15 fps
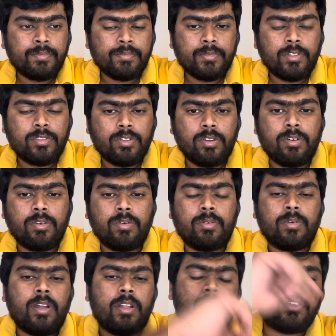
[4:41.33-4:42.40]

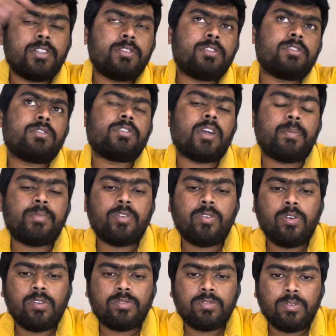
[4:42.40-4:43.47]
So, and this chapter
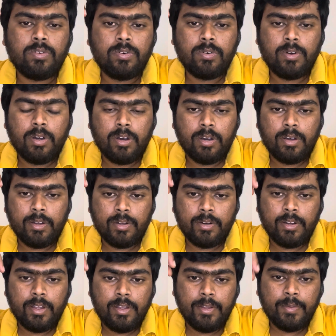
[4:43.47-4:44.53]
also
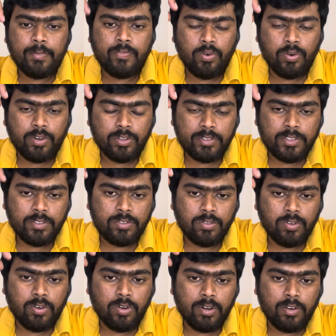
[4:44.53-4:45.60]
focuses
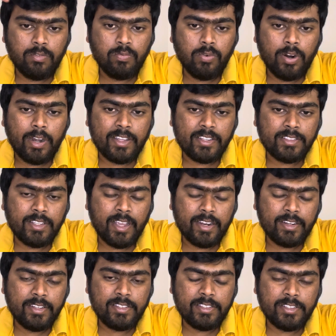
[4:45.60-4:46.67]
on what
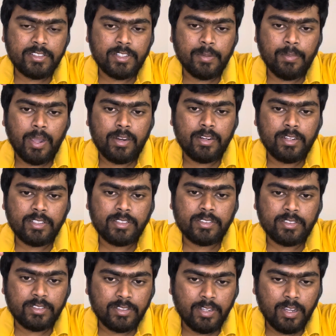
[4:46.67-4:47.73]
exactly system analyst
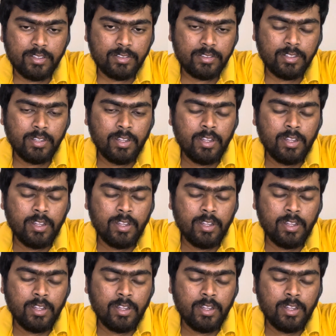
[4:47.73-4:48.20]
does.